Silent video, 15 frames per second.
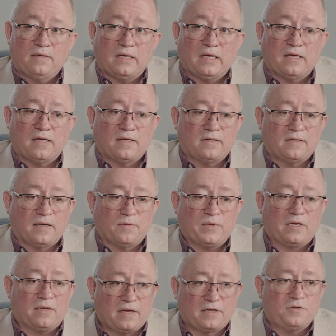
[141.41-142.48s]
I
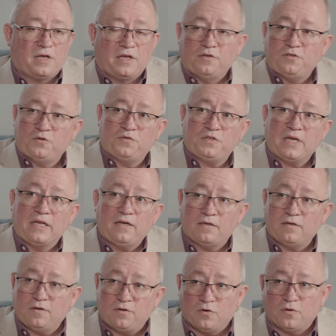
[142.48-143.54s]
mean, as you
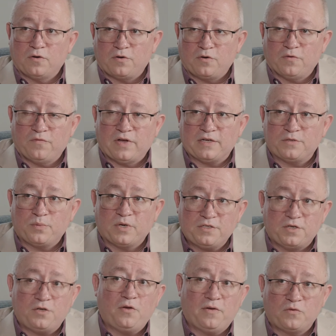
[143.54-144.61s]
stated, you're a vice
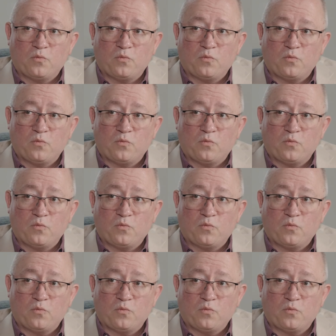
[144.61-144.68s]
president. You have